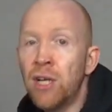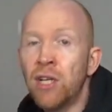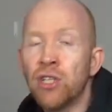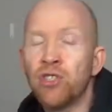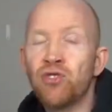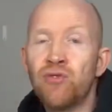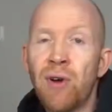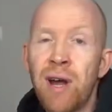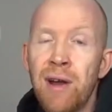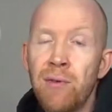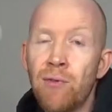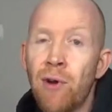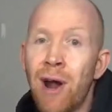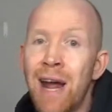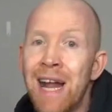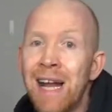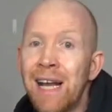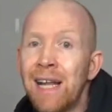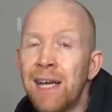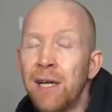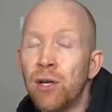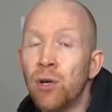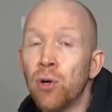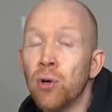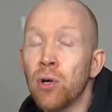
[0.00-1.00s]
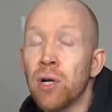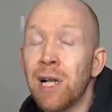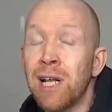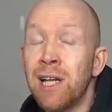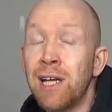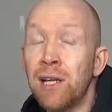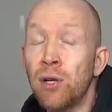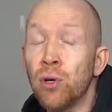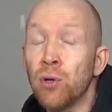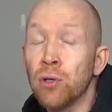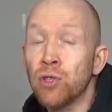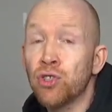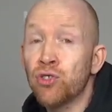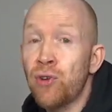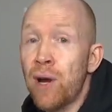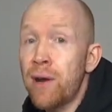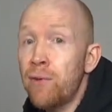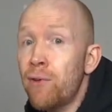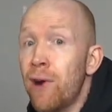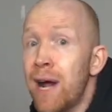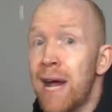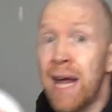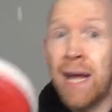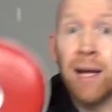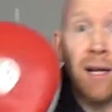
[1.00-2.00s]
Straight right lead hook, lead hook, straight
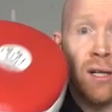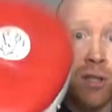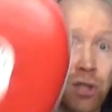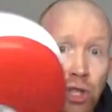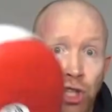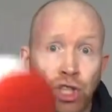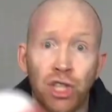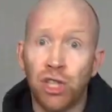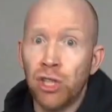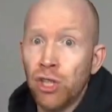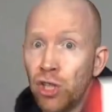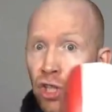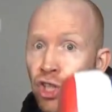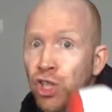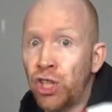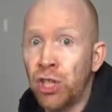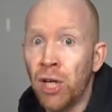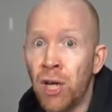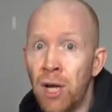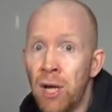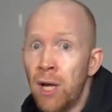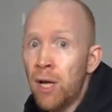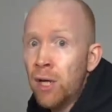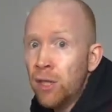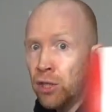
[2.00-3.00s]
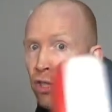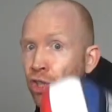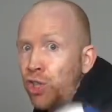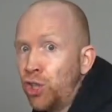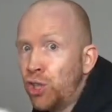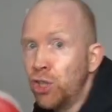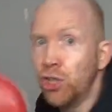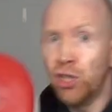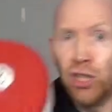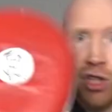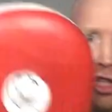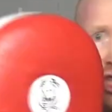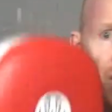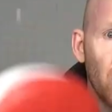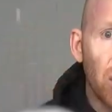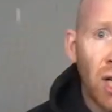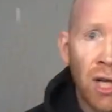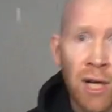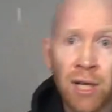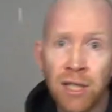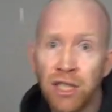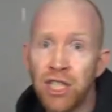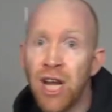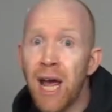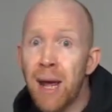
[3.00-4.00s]
right. Ish, ish, ish, ish.
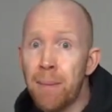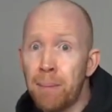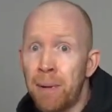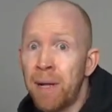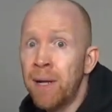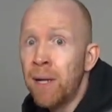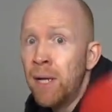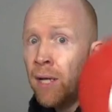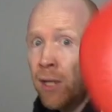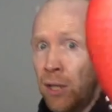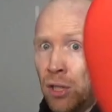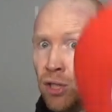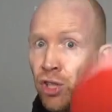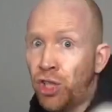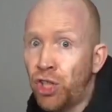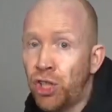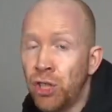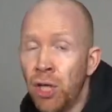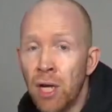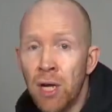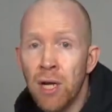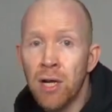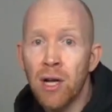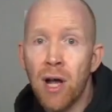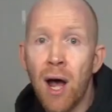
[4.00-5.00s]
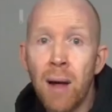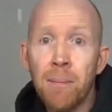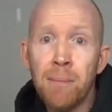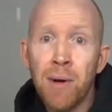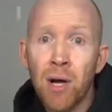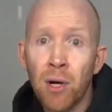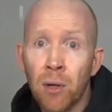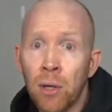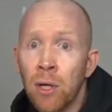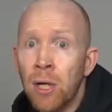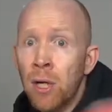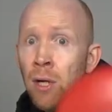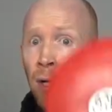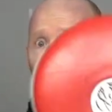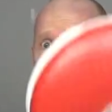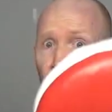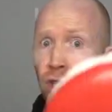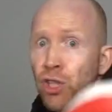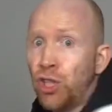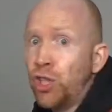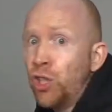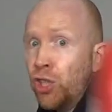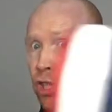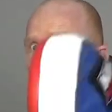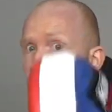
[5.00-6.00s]
Jab, ish, combo,
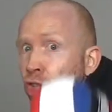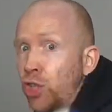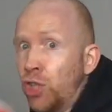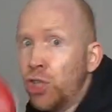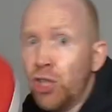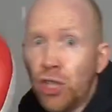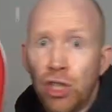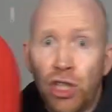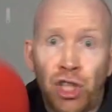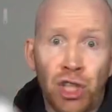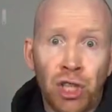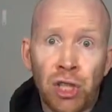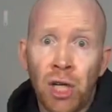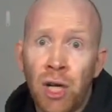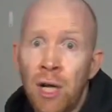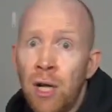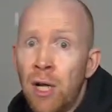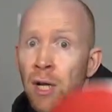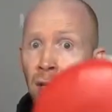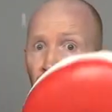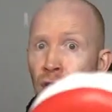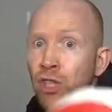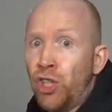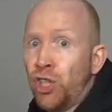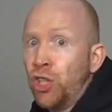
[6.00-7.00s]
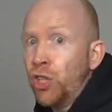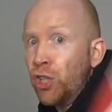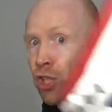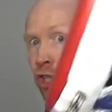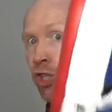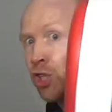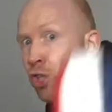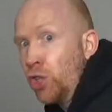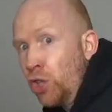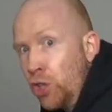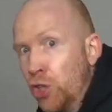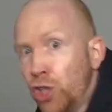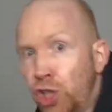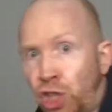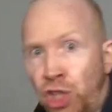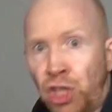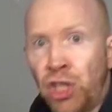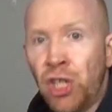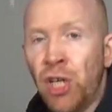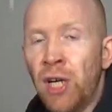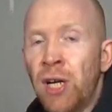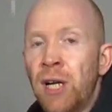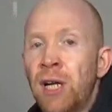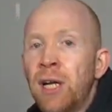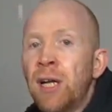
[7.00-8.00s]
ish, ish, ish, ish, ish, ish,
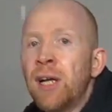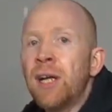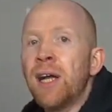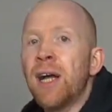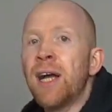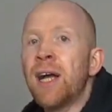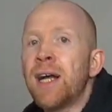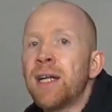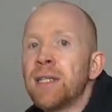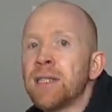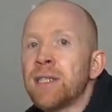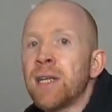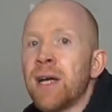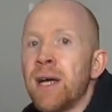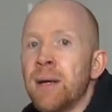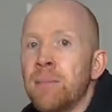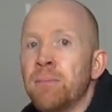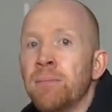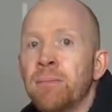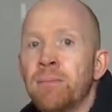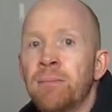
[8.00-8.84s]
and tap.